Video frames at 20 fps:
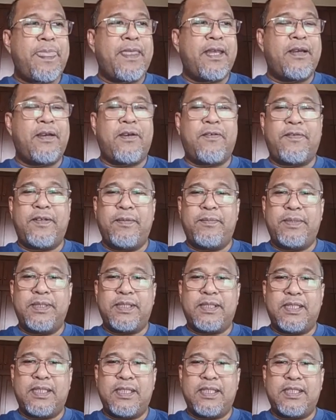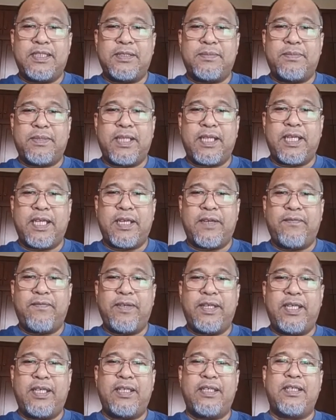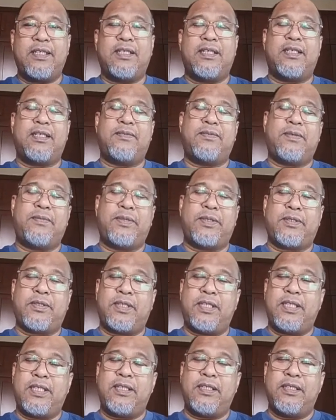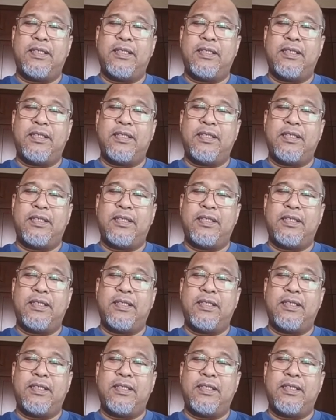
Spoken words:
of the business by having what we call it,